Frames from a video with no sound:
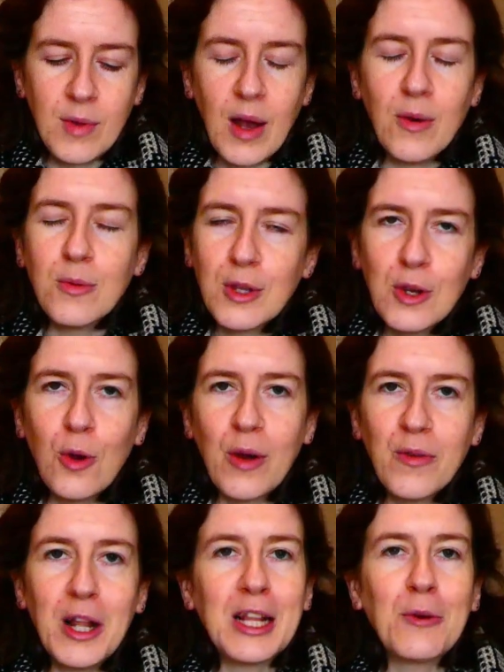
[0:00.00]
I
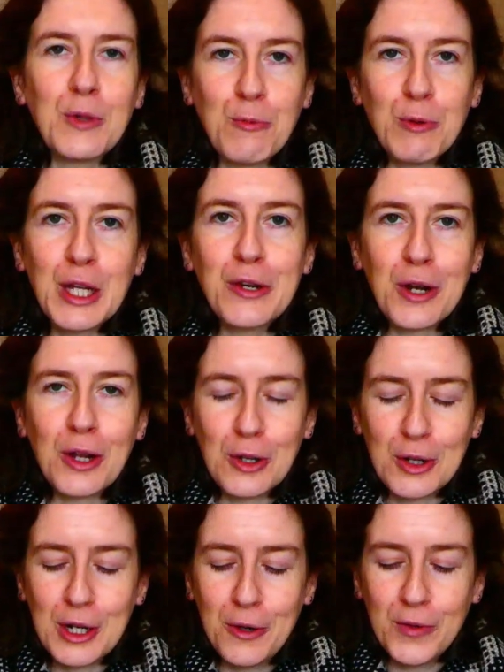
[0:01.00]
felt like that was a really good
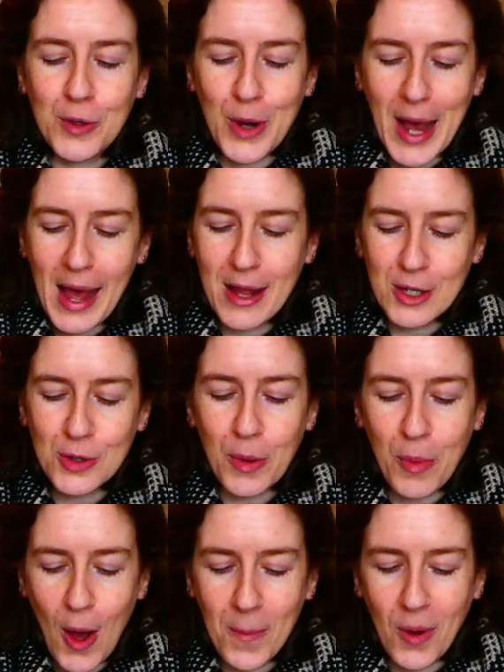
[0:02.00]
alternative to a
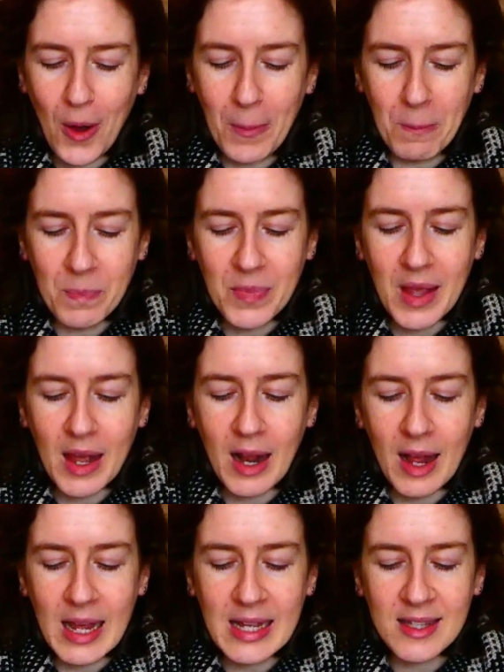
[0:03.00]
pom-pom, and
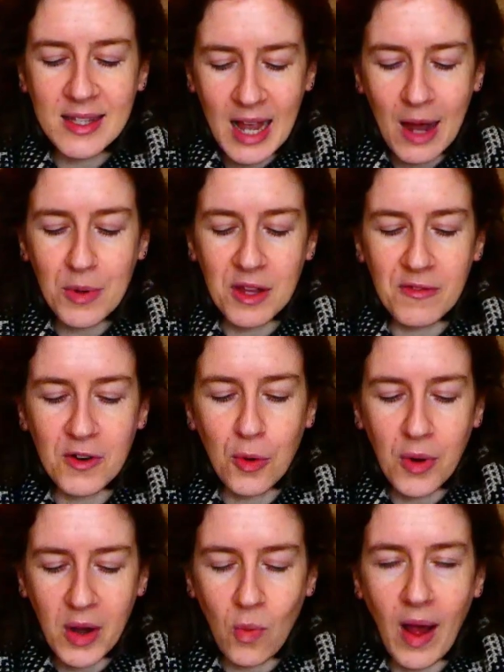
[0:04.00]
I sat with it for
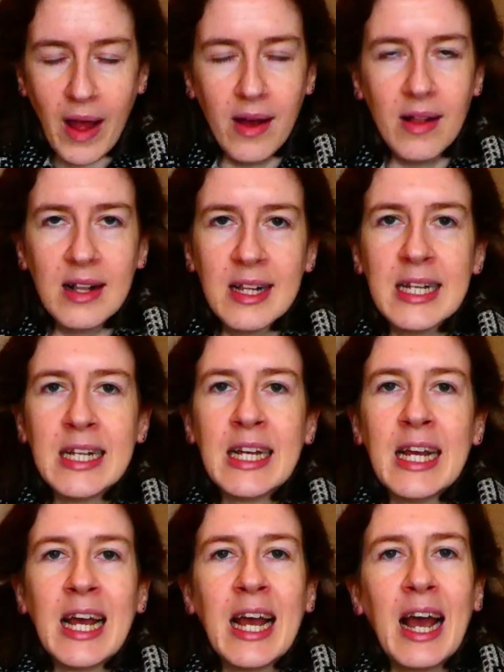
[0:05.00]
quite a while.
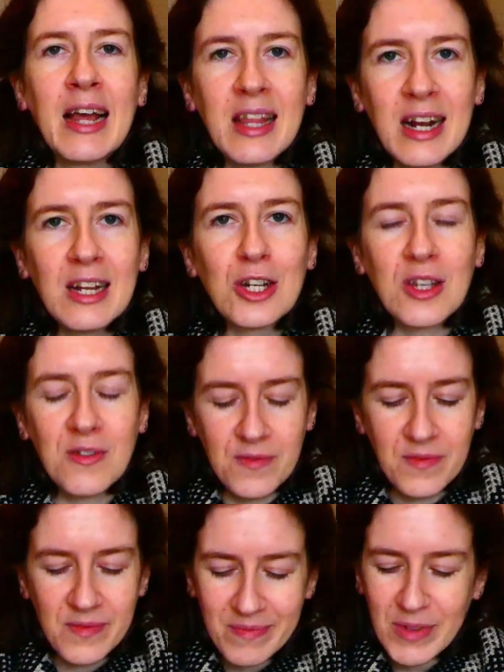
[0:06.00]
And then I just,
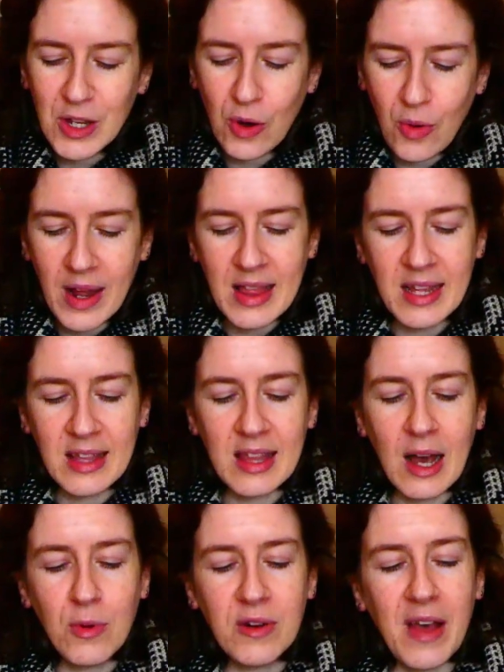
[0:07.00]
you know, I think
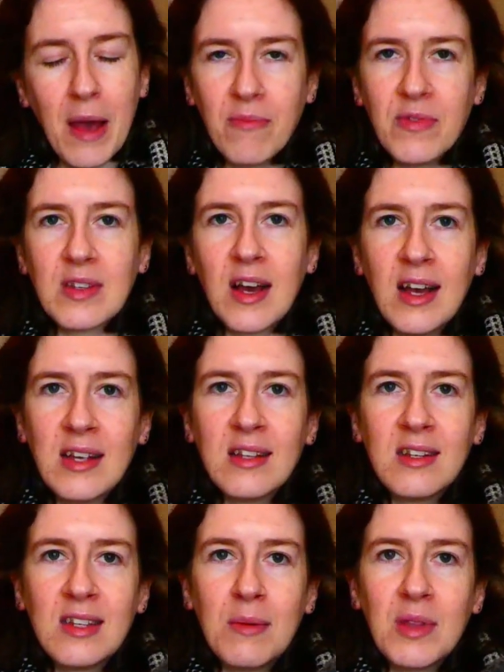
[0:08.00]
that would have
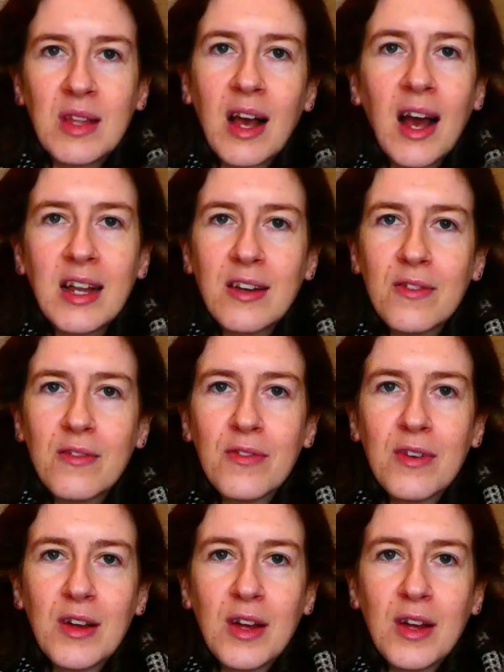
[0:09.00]
emphasized some of the kind of